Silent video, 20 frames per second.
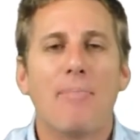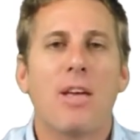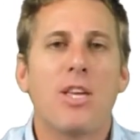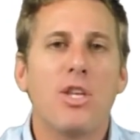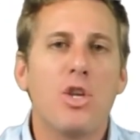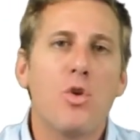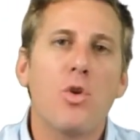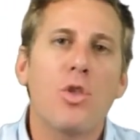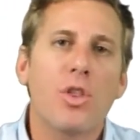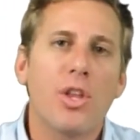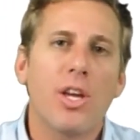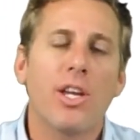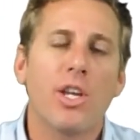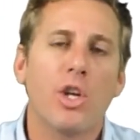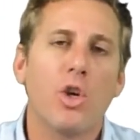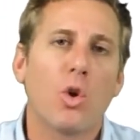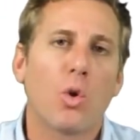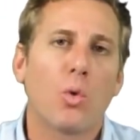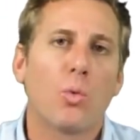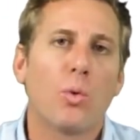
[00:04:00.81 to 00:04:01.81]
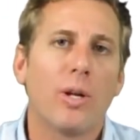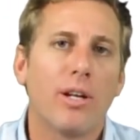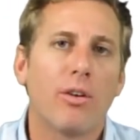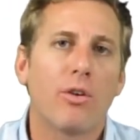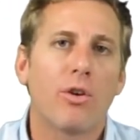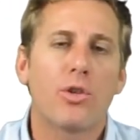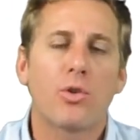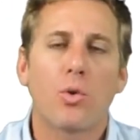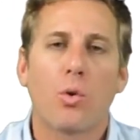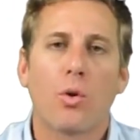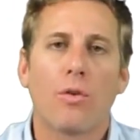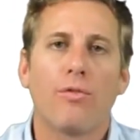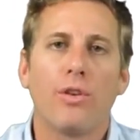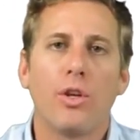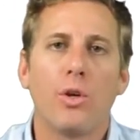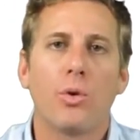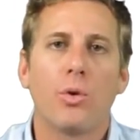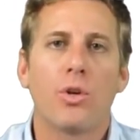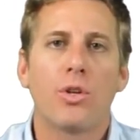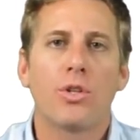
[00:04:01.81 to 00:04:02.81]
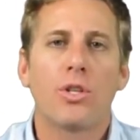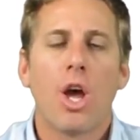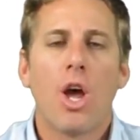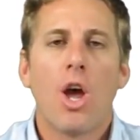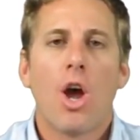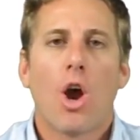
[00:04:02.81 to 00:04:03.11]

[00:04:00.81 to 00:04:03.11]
that you think your readers or viewers